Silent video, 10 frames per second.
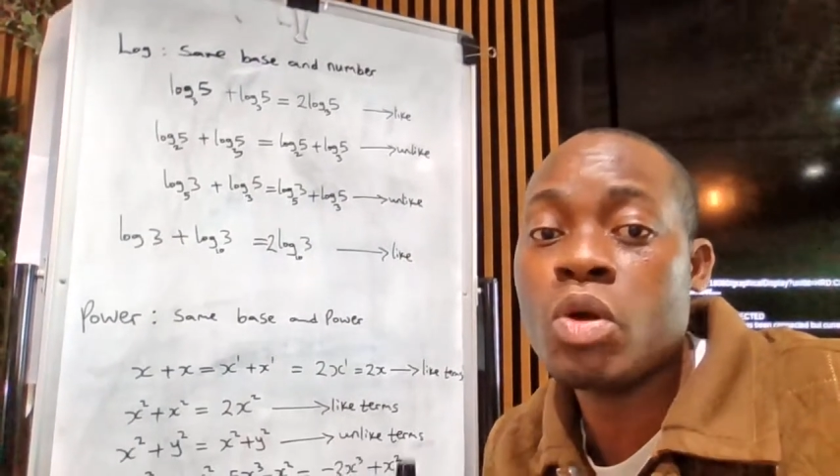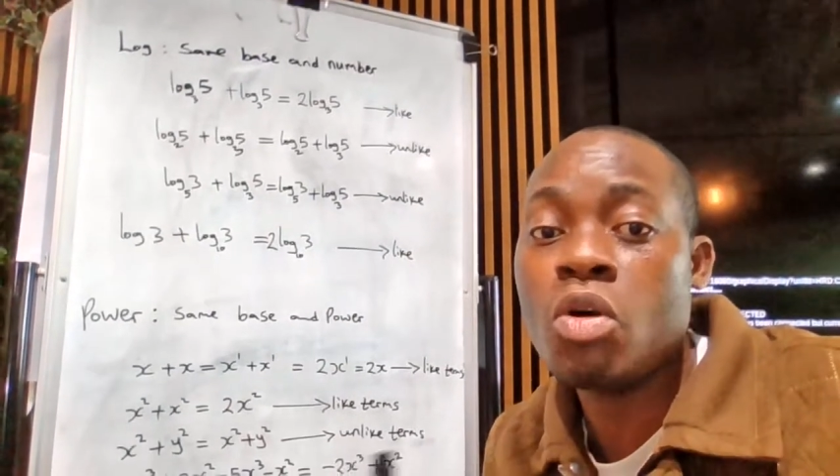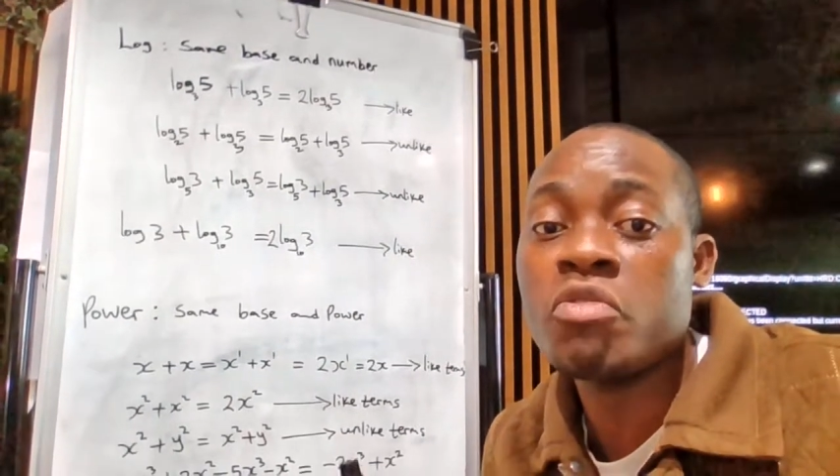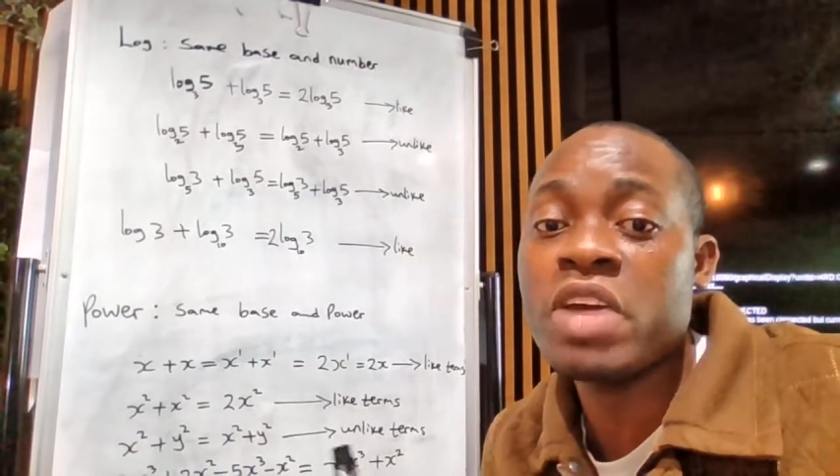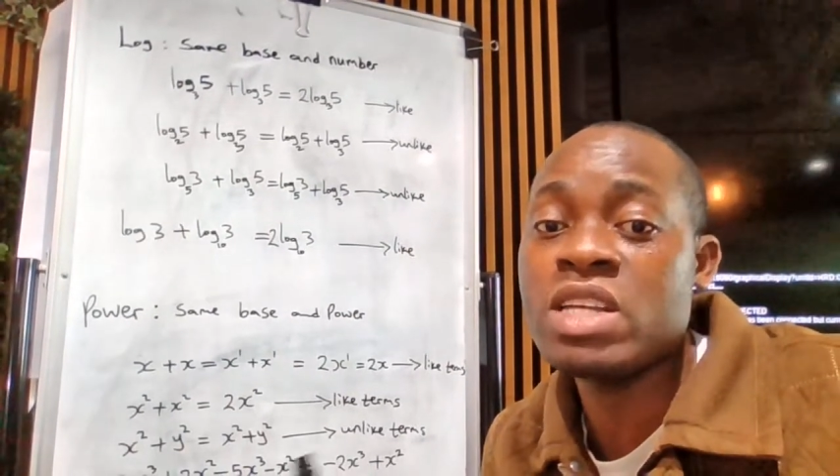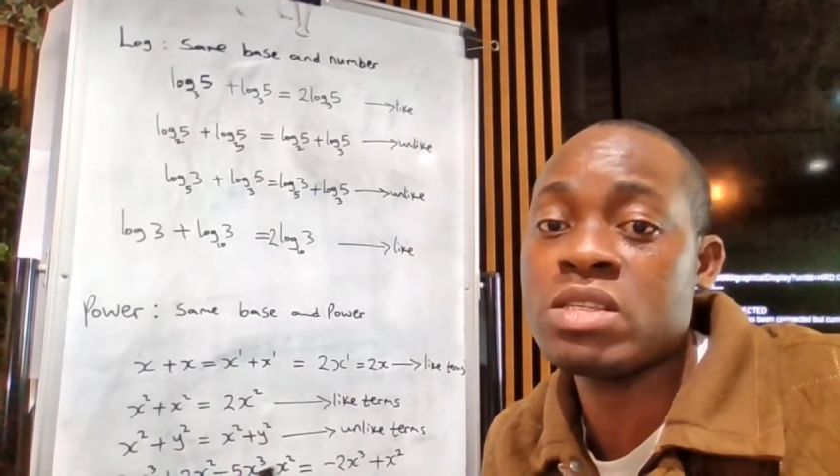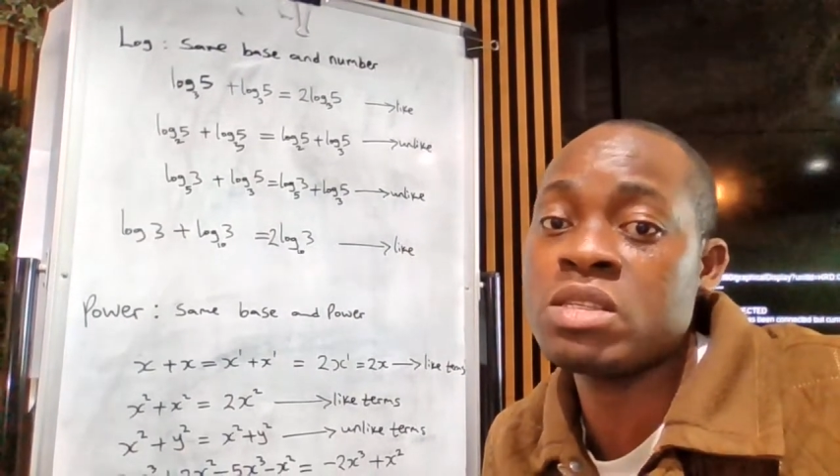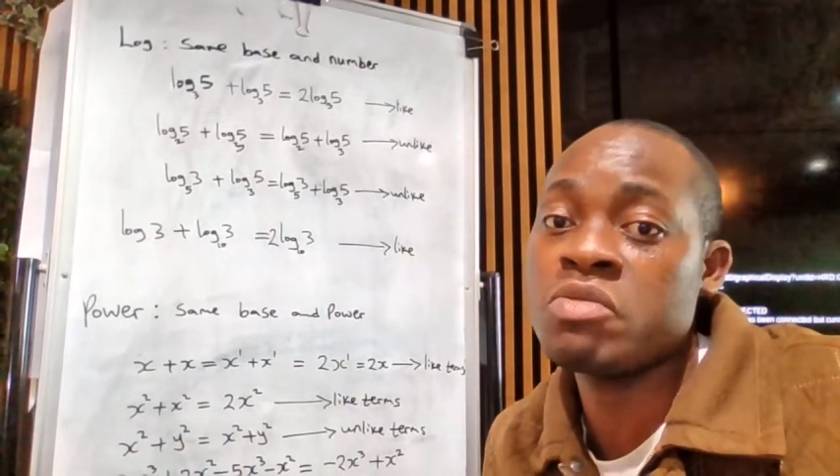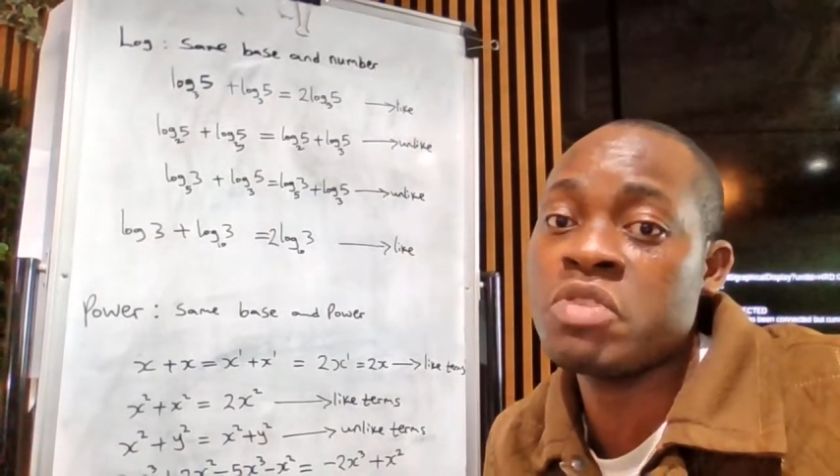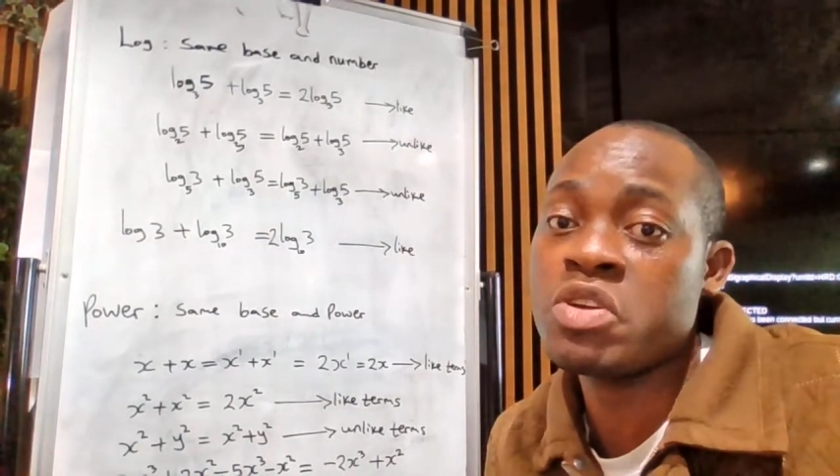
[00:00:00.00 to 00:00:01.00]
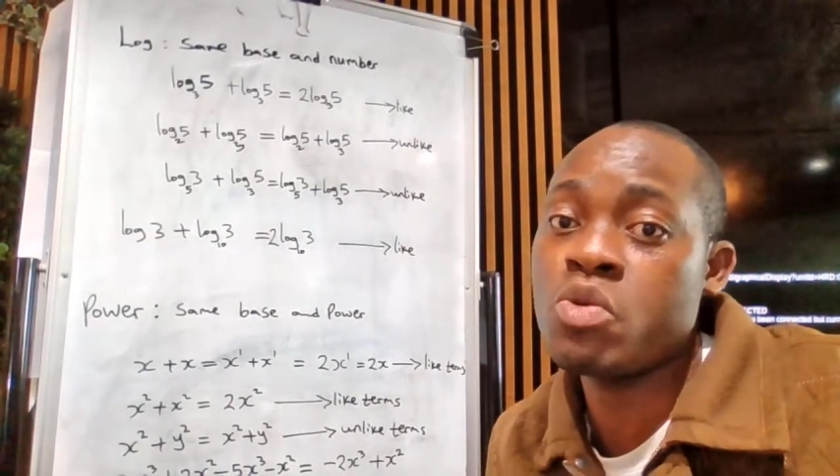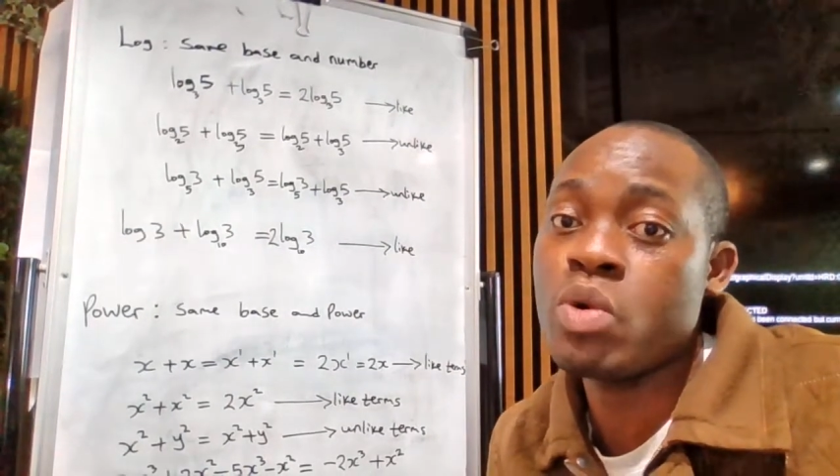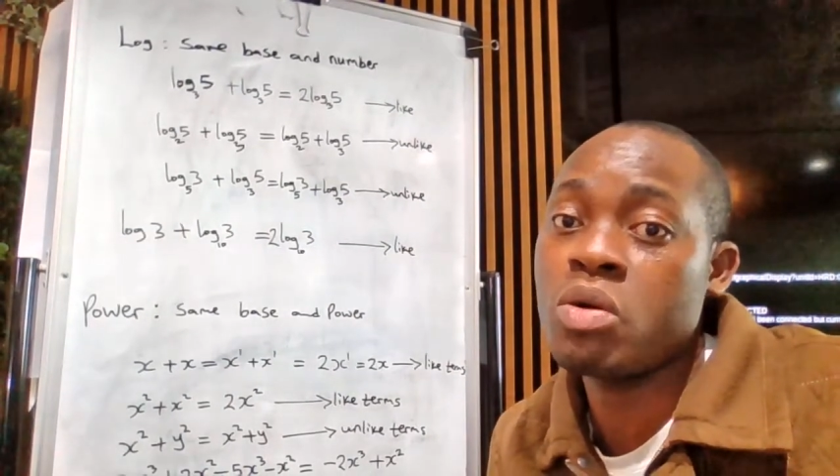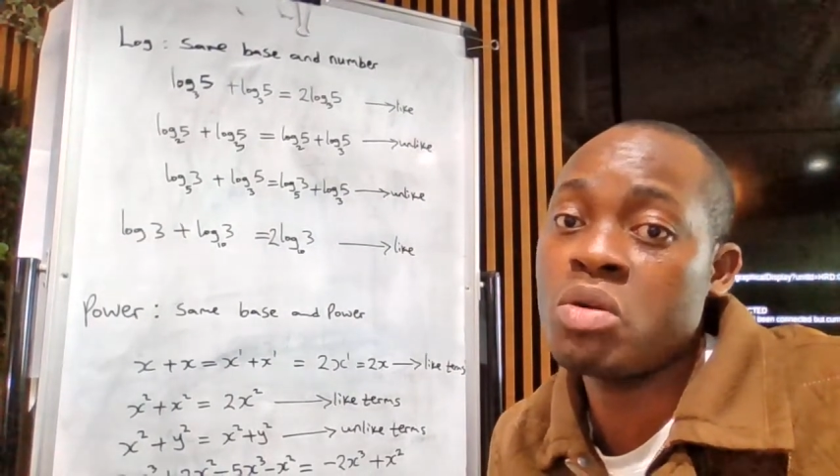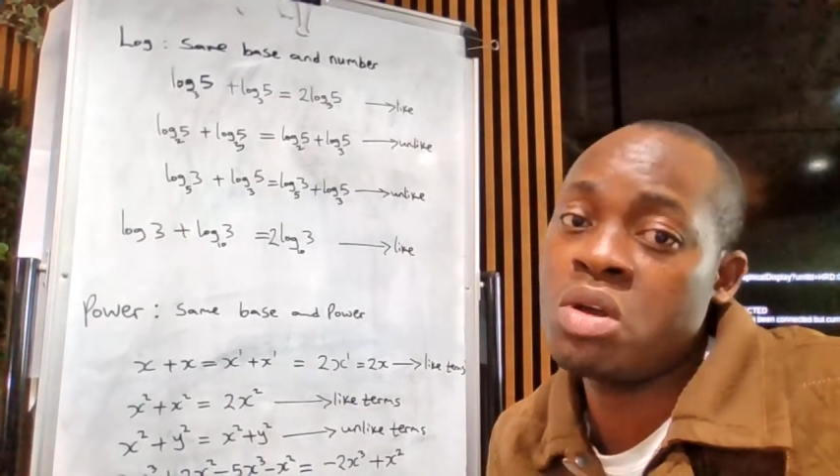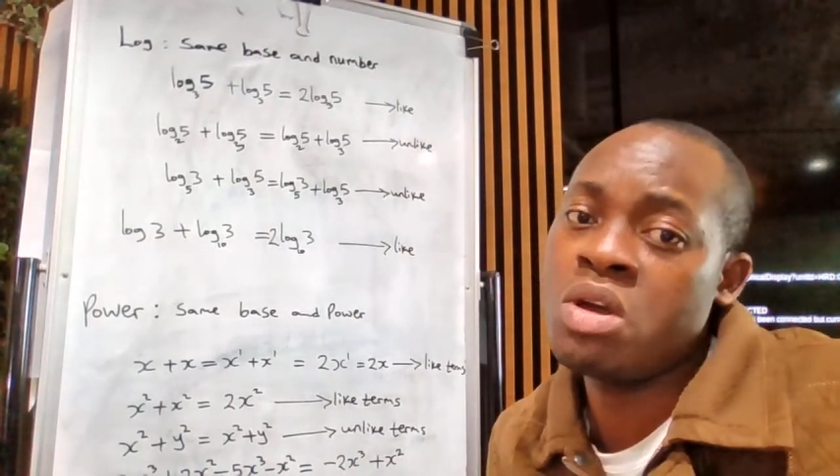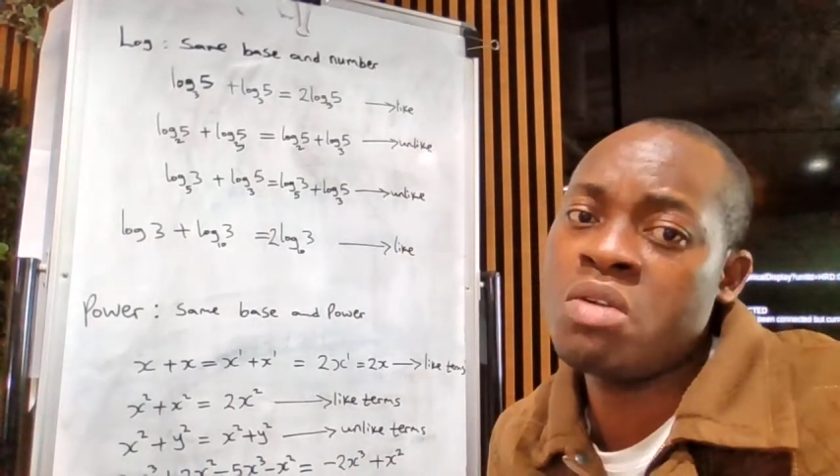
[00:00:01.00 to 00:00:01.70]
of entity very well.